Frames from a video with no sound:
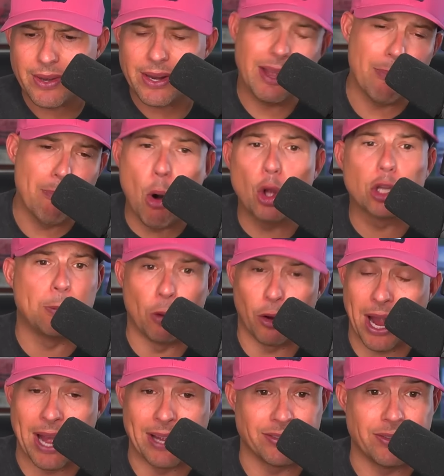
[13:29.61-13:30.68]
multiple
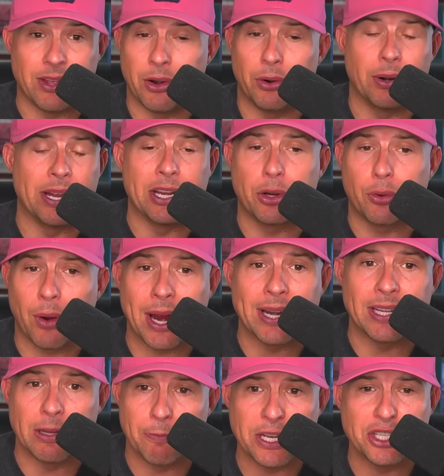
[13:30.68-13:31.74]
guys that are ingrained in
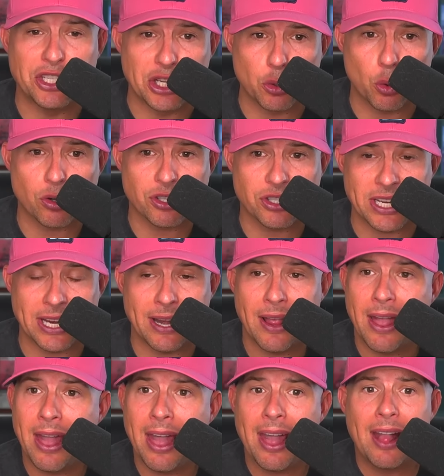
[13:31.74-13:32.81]
the PGA Tour scene.
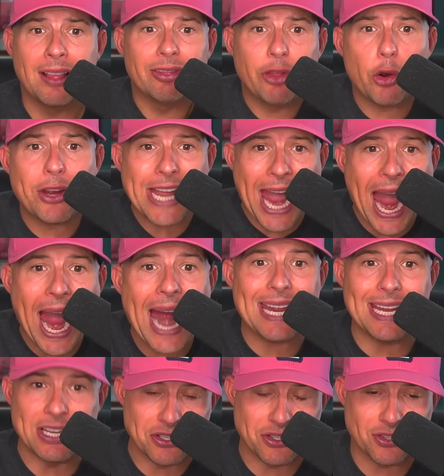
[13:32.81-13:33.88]
They're
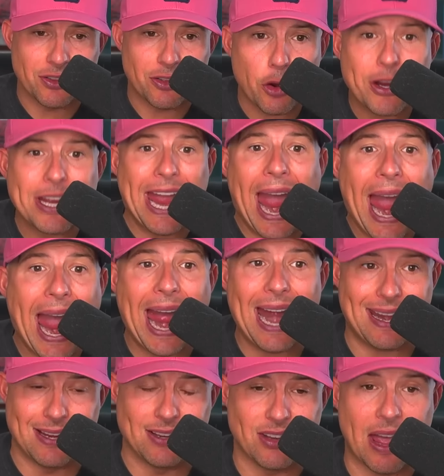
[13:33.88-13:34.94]
caddies. They're
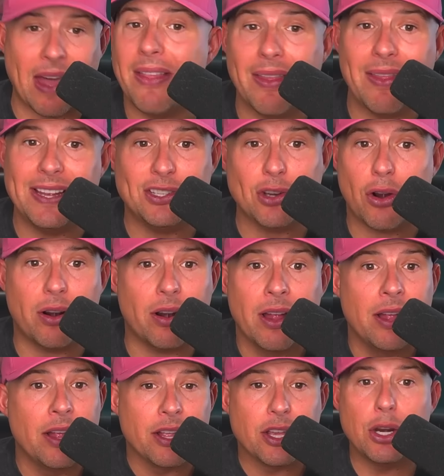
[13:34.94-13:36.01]
caddies. And these aren't,
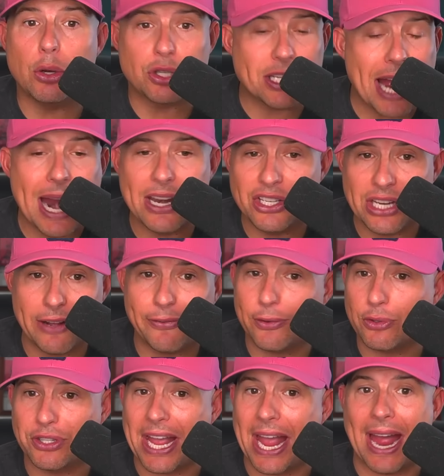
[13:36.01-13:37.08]
Scottie
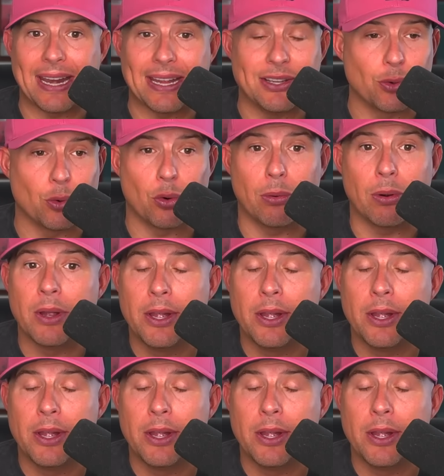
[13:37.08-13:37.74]
Scheffler's caddies or,